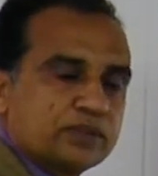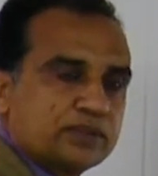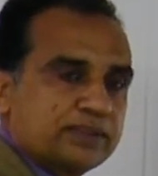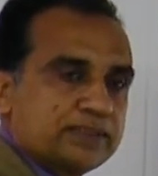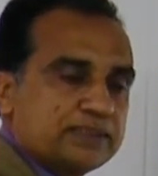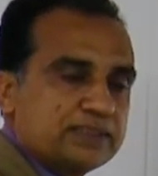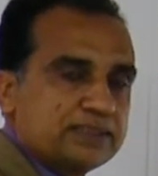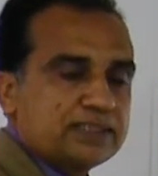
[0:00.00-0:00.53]

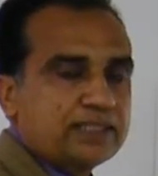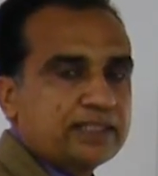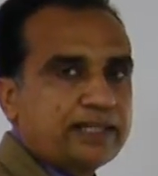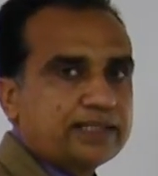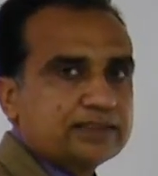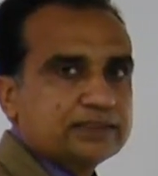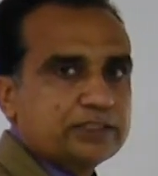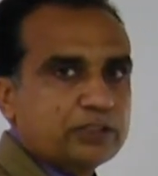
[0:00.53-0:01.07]
This is the
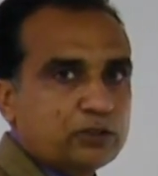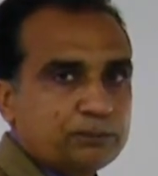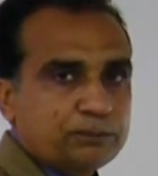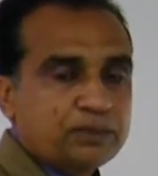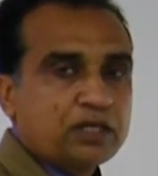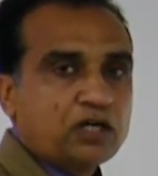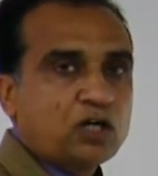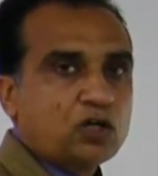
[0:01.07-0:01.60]
next
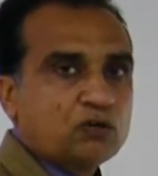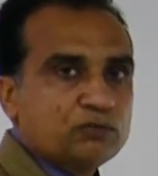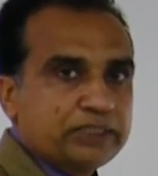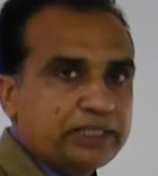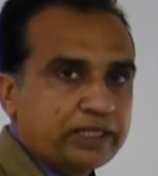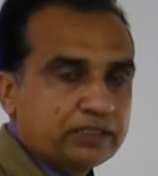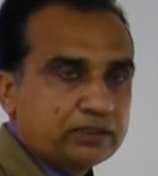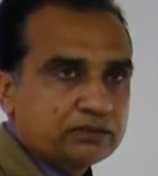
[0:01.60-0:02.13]
step. How
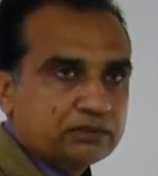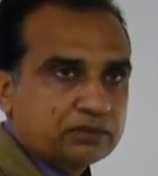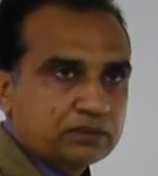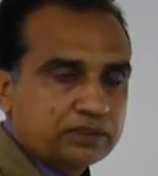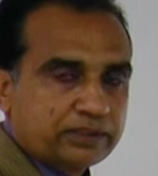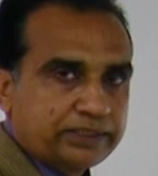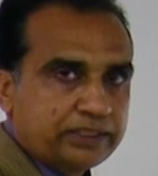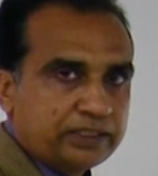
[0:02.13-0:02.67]
we can
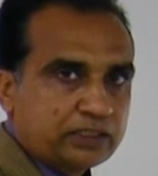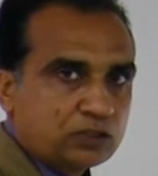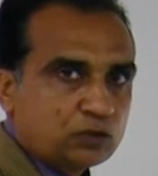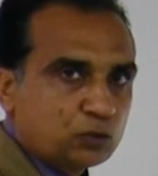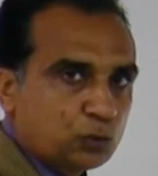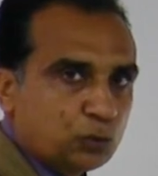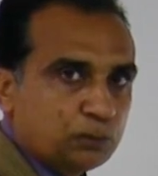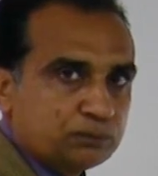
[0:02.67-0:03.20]
create
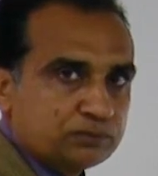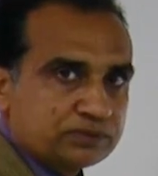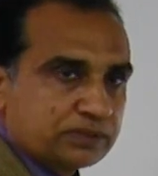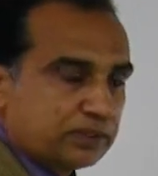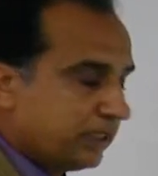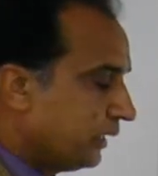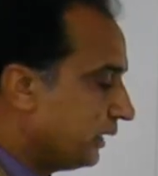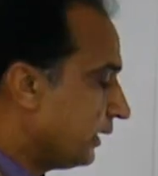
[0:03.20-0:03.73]
a
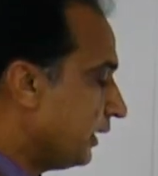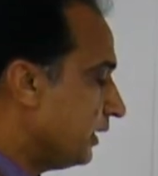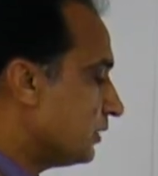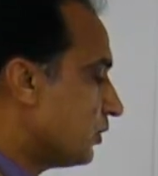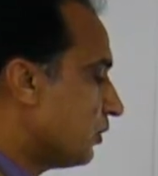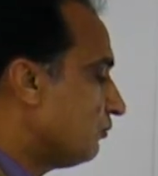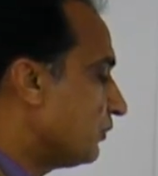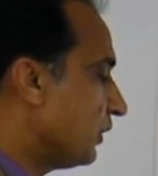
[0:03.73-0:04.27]
group in
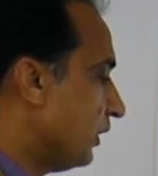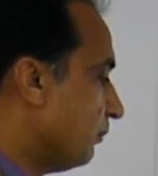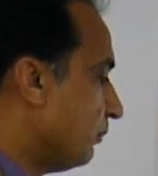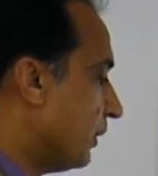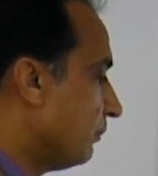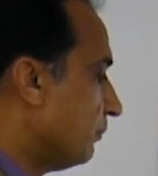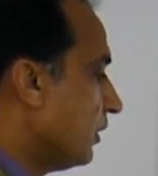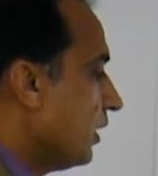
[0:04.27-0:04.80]
case of K
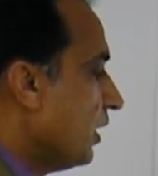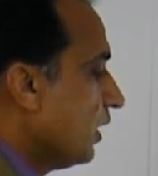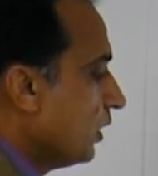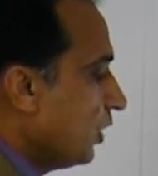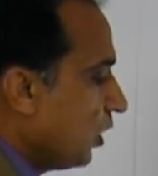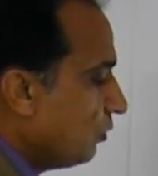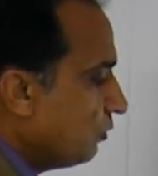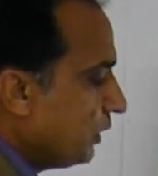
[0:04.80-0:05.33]
map.
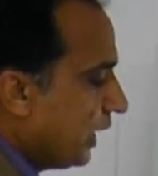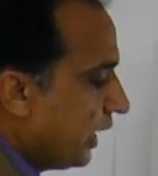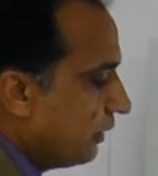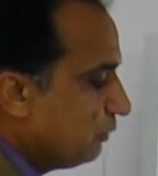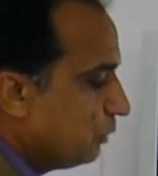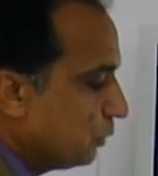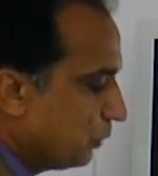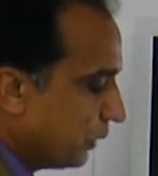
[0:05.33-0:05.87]
Now we
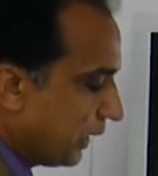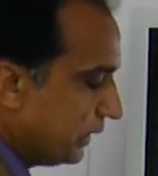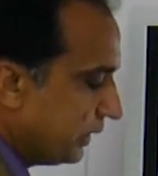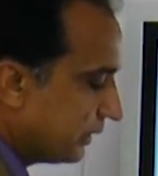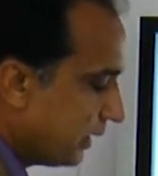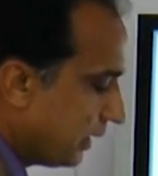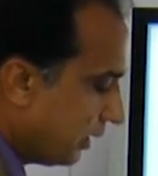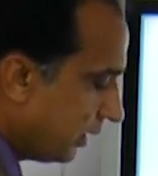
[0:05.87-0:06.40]
have to
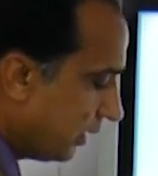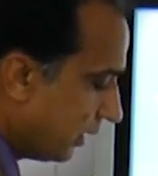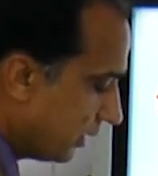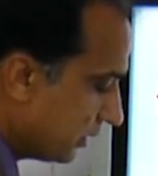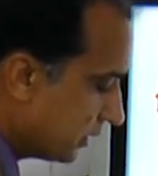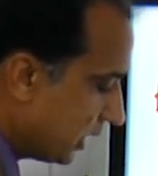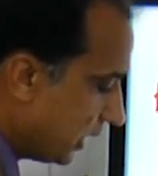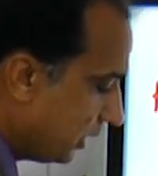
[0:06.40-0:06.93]
write
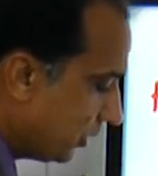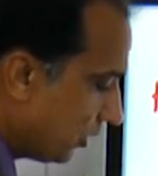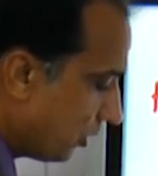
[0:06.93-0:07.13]
the result